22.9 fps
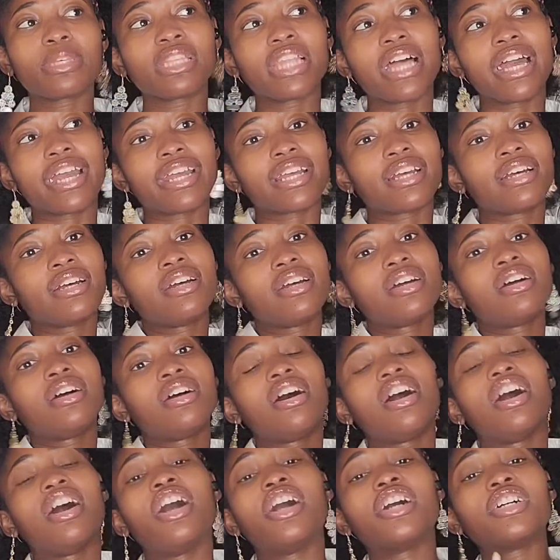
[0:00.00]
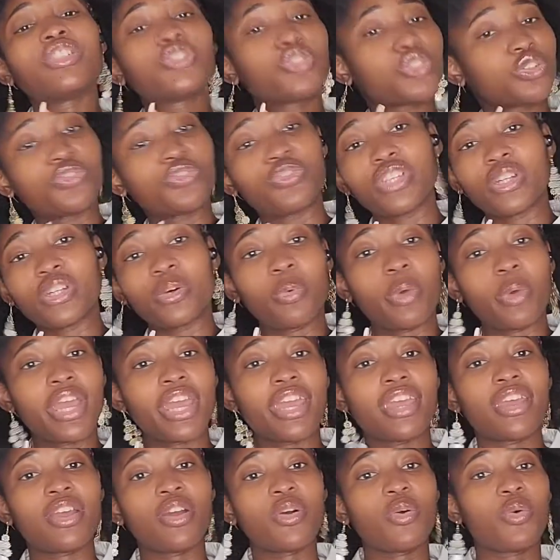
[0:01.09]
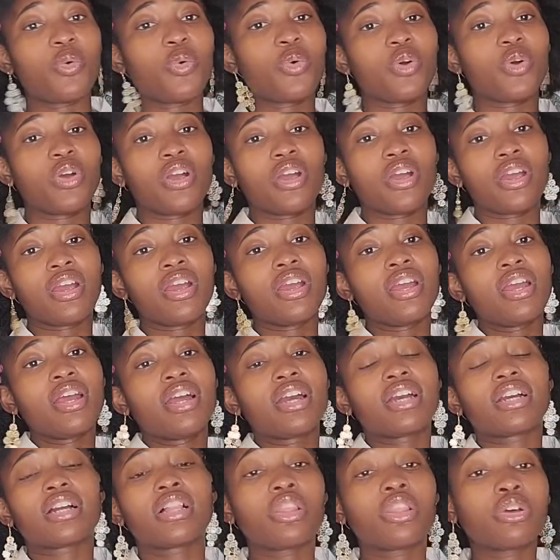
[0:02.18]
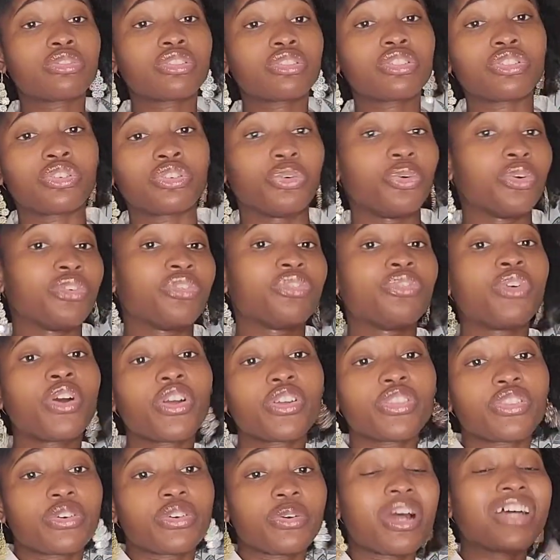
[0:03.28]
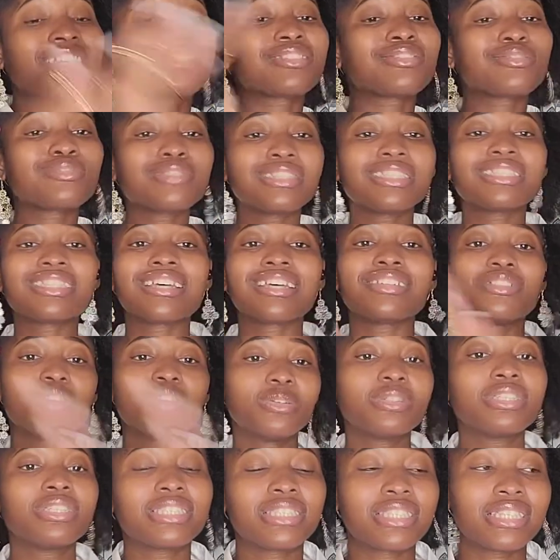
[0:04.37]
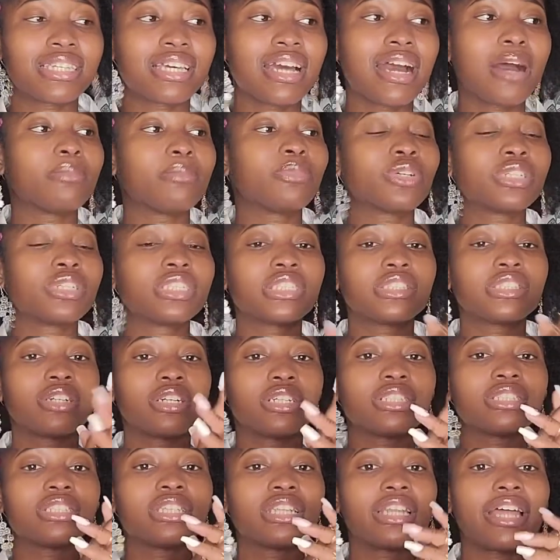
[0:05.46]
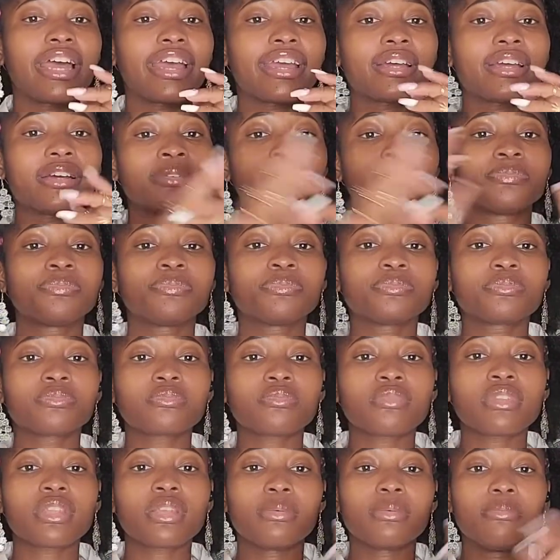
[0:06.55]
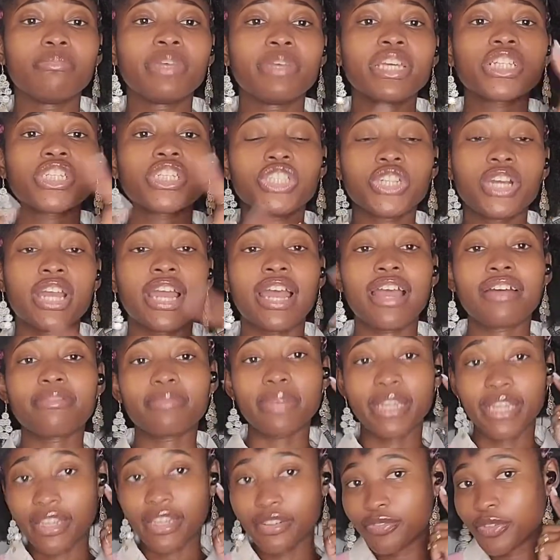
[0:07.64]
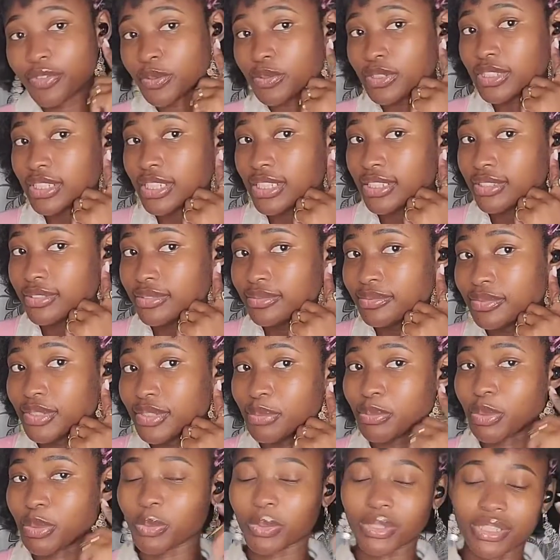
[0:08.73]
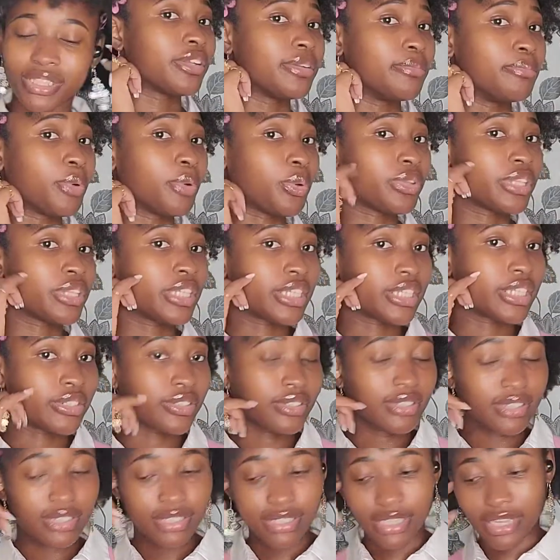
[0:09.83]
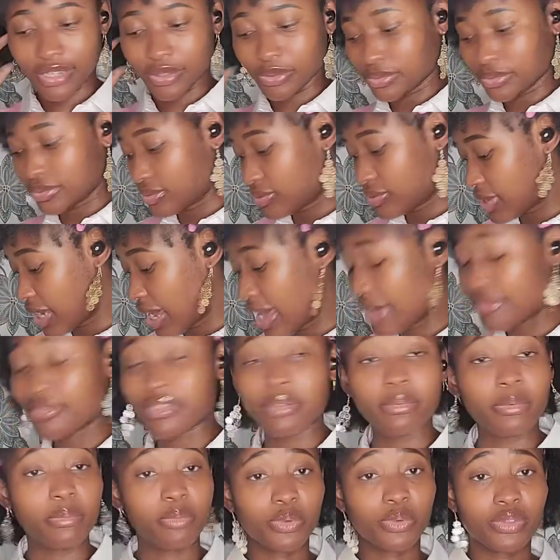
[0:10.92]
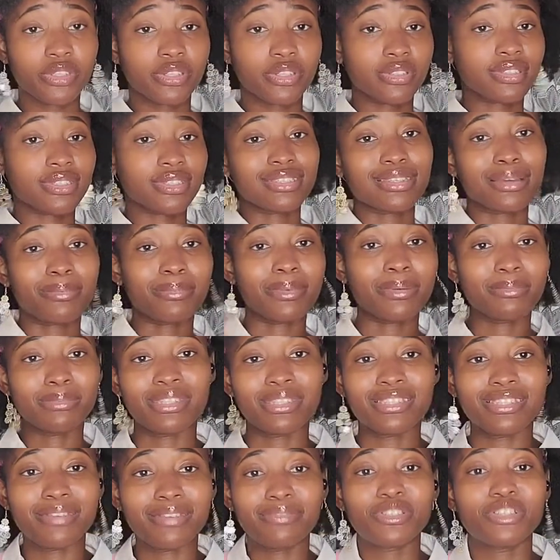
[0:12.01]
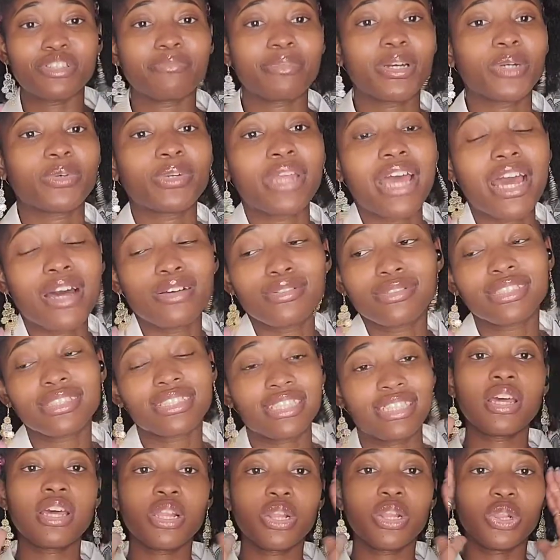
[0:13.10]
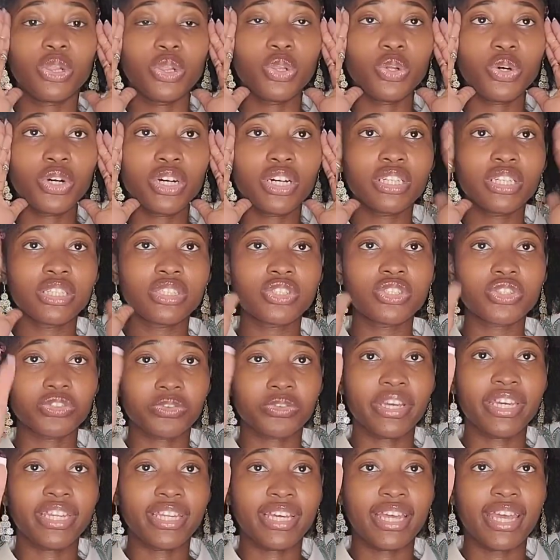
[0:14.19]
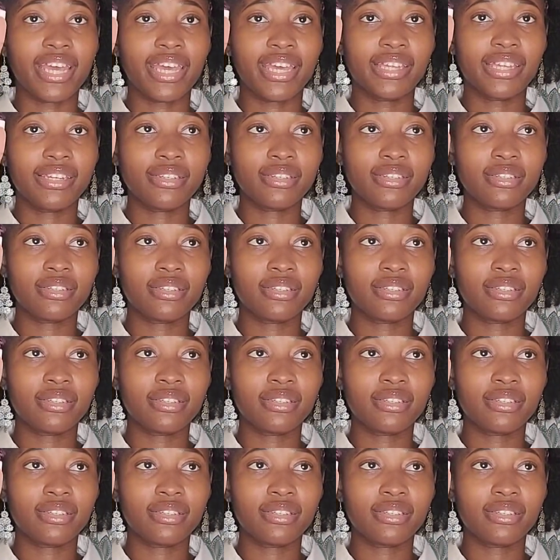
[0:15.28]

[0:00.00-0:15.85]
100 feet away or closer or farther. As soon as I notice it, I'm already starting to make sure I have my headphones in, number one, in both ears. I don't have them in both ears because I'm in the safety of my own house. Look straight ahead